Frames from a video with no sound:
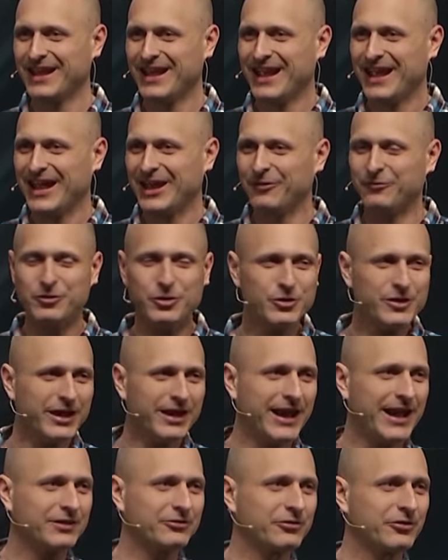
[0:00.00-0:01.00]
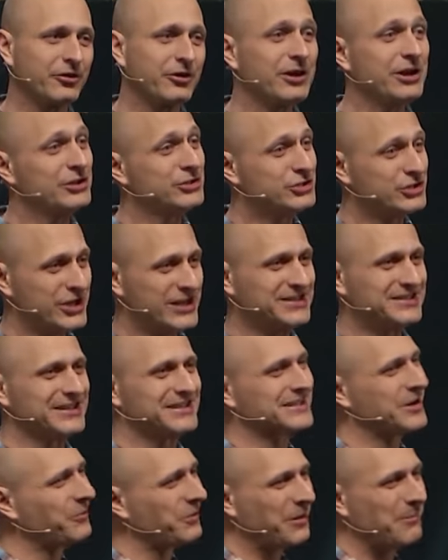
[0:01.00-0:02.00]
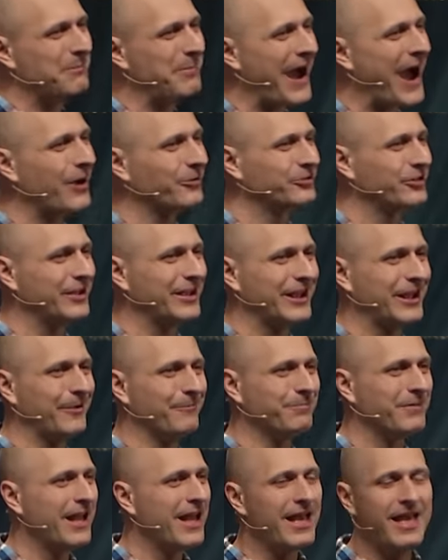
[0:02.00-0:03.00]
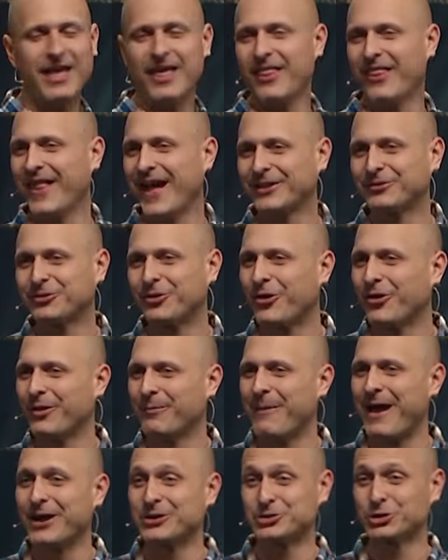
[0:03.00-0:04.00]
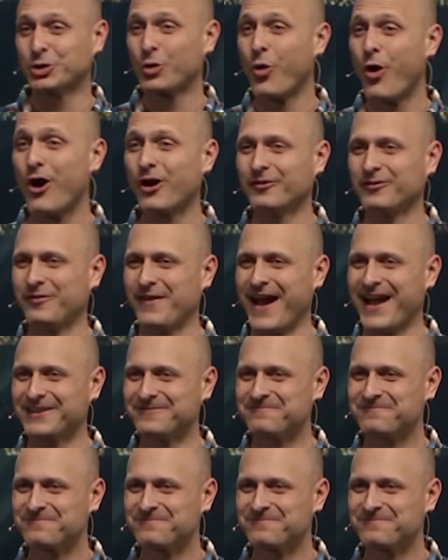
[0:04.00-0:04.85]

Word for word: And if you can answer, Jesus, I want to bow to him, that's all that matters. You're qualified.